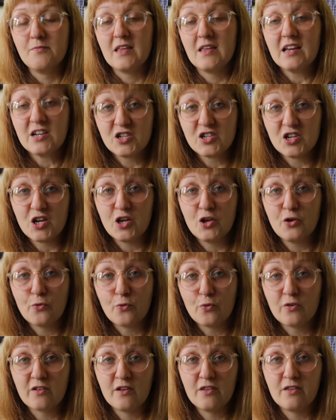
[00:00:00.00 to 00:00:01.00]
issue
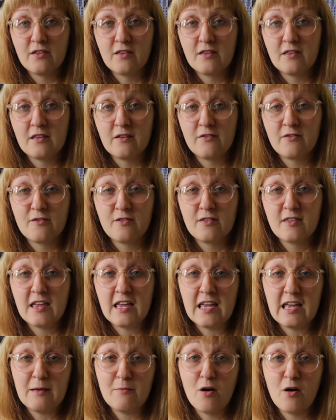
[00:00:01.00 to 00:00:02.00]
was on the
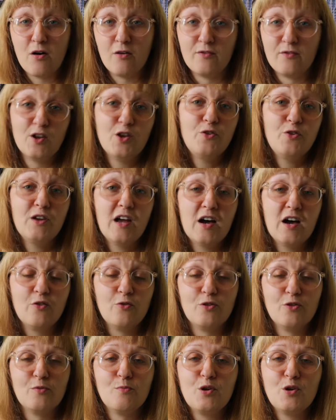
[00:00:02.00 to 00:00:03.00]
theme of Luna
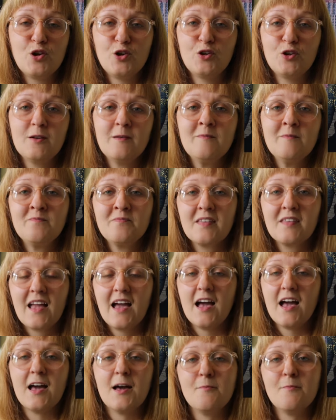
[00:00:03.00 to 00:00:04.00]
or the moon,
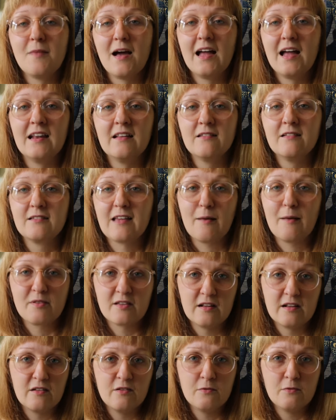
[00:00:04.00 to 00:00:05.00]
and it's
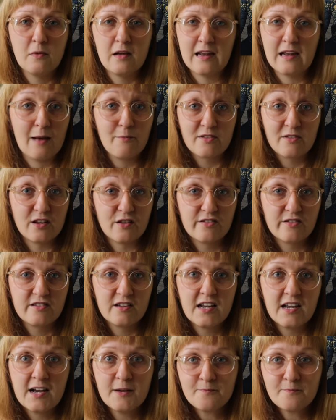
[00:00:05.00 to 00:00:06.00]
an absolute
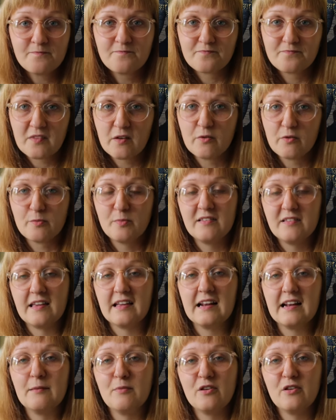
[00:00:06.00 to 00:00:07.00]
stunner. It was a
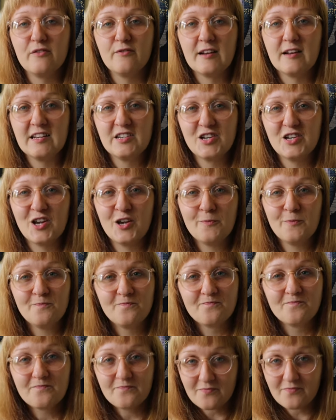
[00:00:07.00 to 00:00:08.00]
particularly beautiful issue,
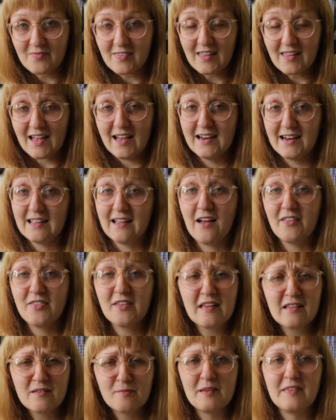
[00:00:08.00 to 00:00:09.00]
and I
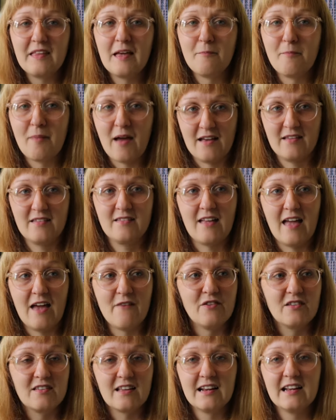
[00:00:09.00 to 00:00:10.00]
think it's been their best
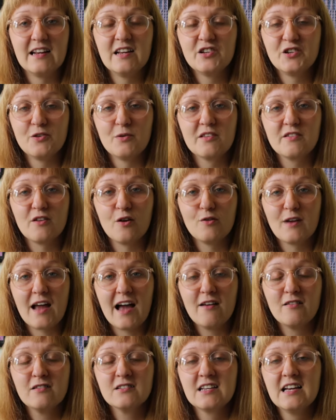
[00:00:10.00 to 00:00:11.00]
ever selling issue. It's sold
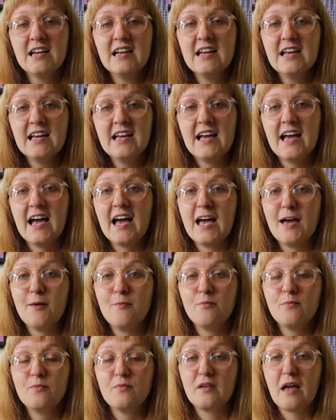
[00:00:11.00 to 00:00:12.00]
out,
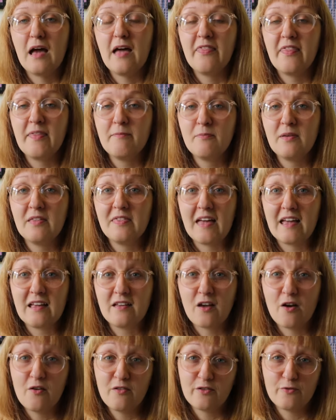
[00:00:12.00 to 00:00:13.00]
but they're
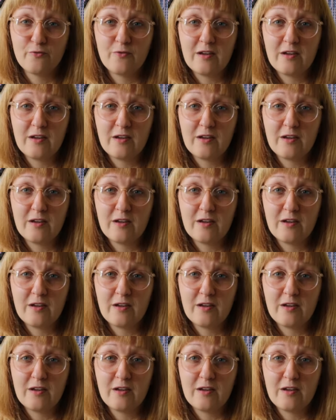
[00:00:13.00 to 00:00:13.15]
going to